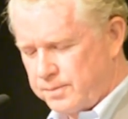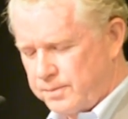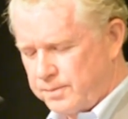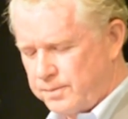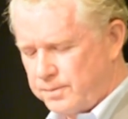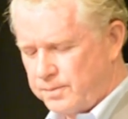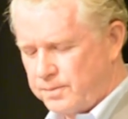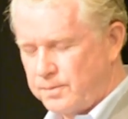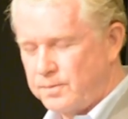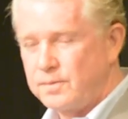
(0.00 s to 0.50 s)

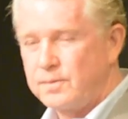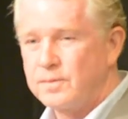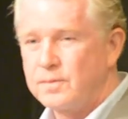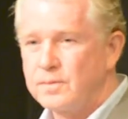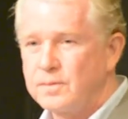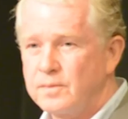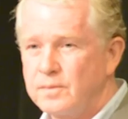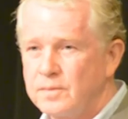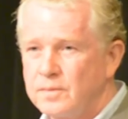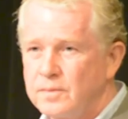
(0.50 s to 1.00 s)

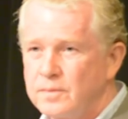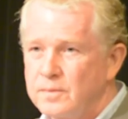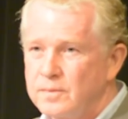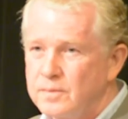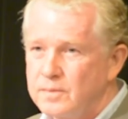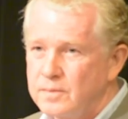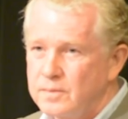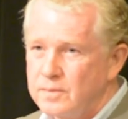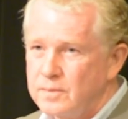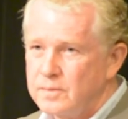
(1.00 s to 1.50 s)

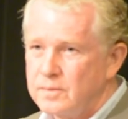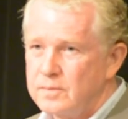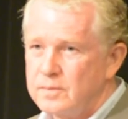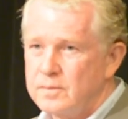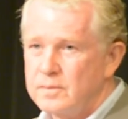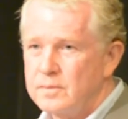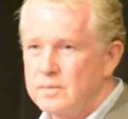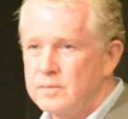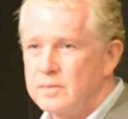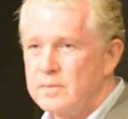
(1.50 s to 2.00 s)

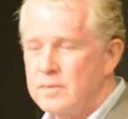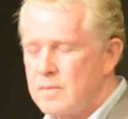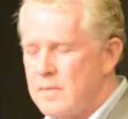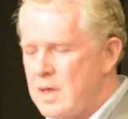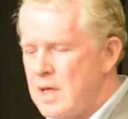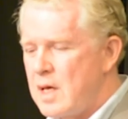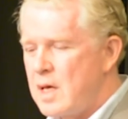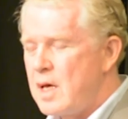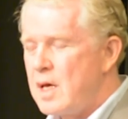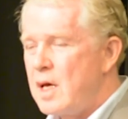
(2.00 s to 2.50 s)

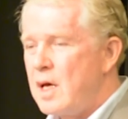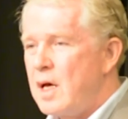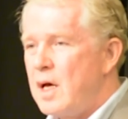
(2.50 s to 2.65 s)
No one is speaking in this clip.